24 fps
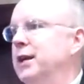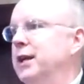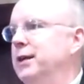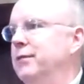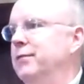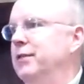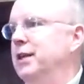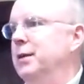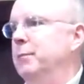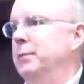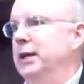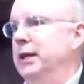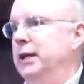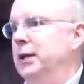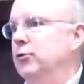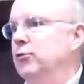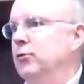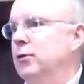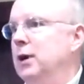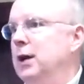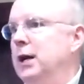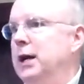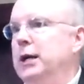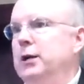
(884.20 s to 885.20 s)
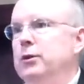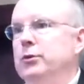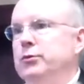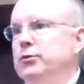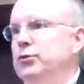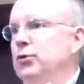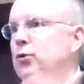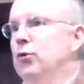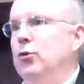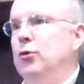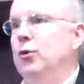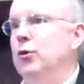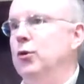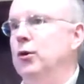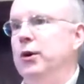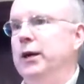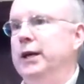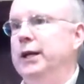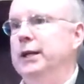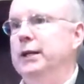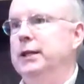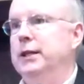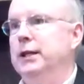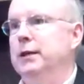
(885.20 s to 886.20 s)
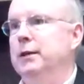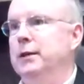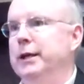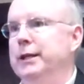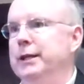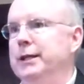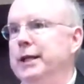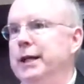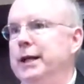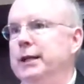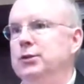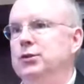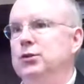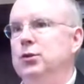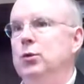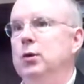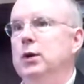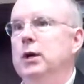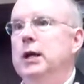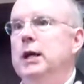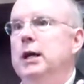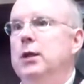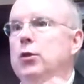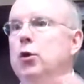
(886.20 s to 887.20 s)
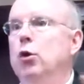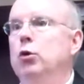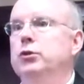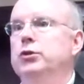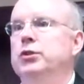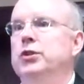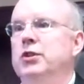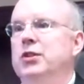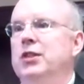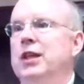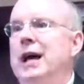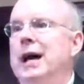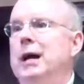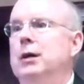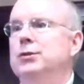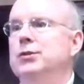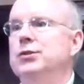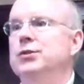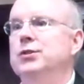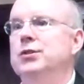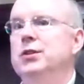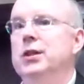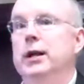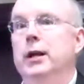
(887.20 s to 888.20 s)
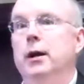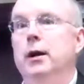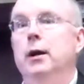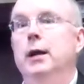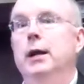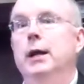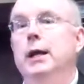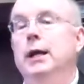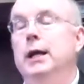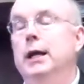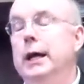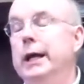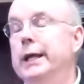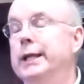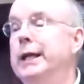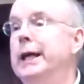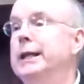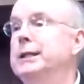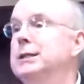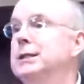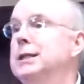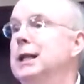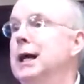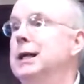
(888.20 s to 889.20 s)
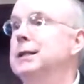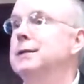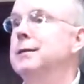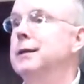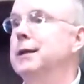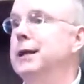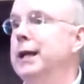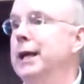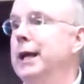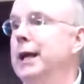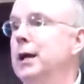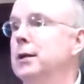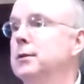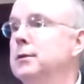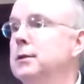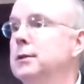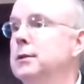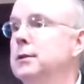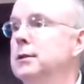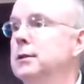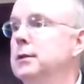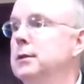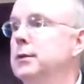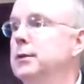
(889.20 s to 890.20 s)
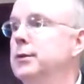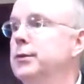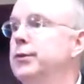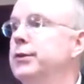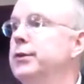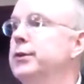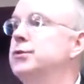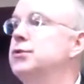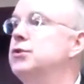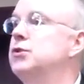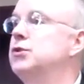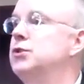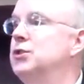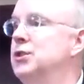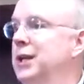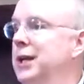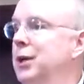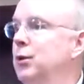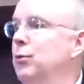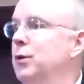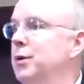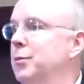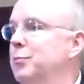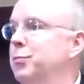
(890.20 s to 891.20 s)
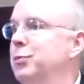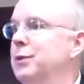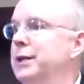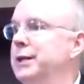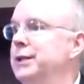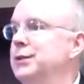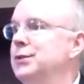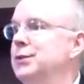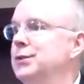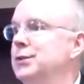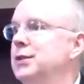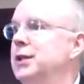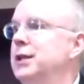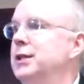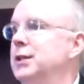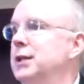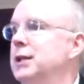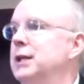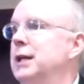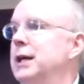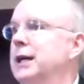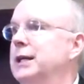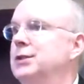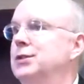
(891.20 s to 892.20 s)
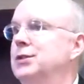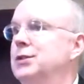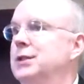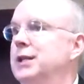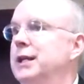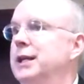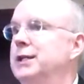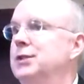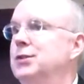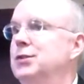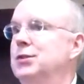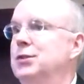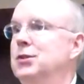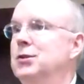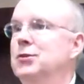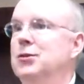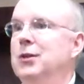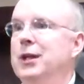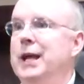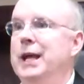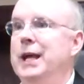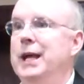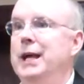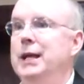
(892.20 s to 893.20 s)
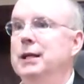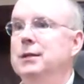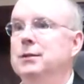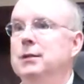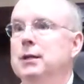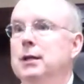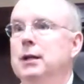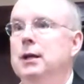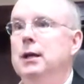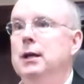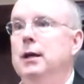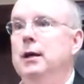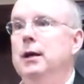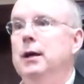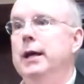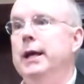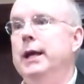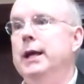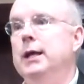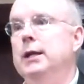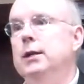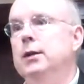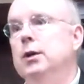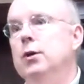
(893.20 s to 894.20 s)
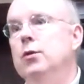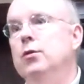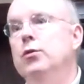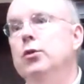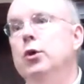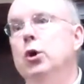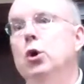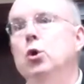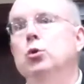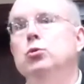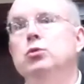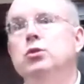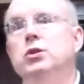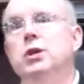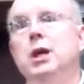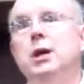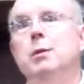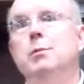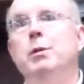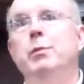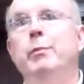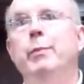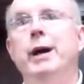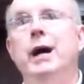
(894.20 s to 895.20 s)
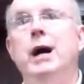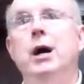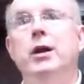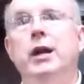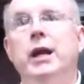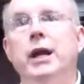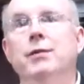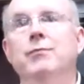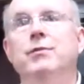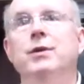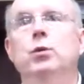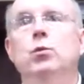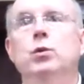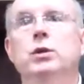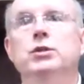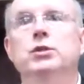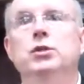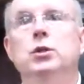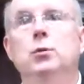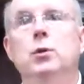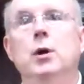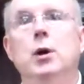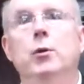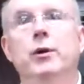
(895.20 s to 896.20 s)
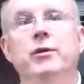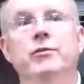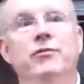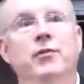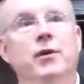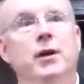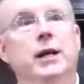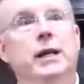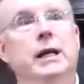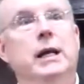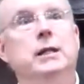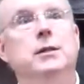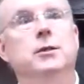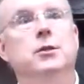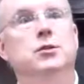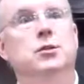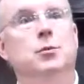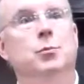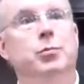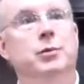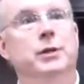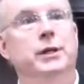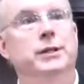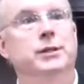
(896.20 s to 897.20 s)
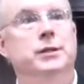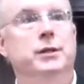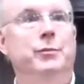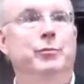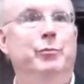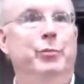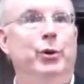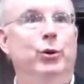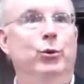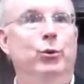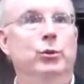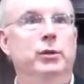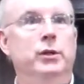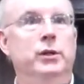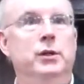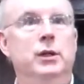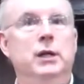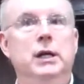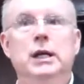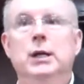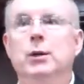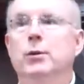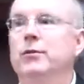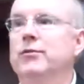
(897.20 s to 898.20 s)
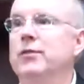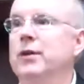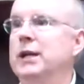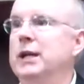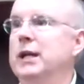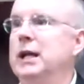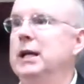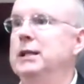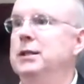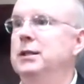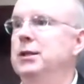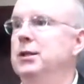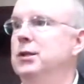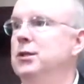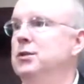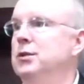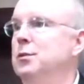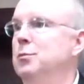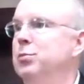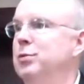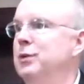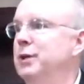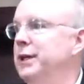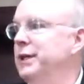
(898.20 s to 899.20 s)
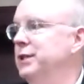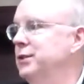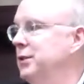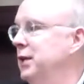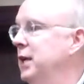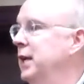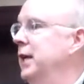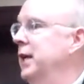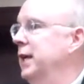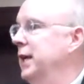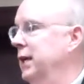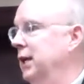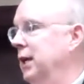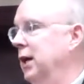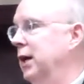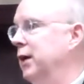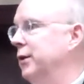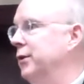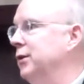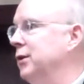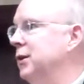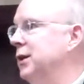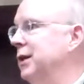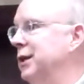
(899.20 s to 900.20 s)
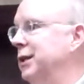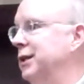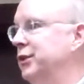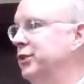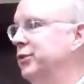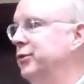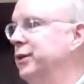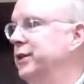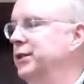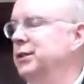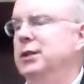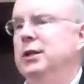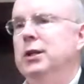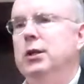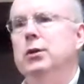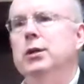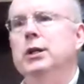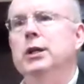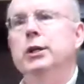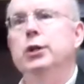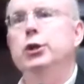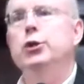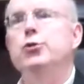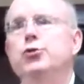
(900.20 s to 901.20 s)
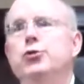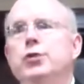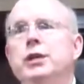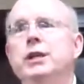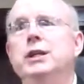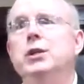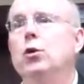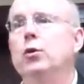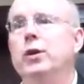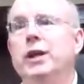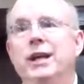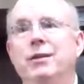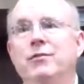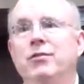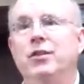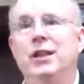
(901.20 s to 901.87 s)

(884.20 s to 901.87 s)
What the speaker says: give them any trials or anything like that. So those are thousands there. And that's not to count the secret places that the United States still has. And those come about every once in a while. We find out there's a place in Poland. We find out that there's a place in other countries. They usually don't have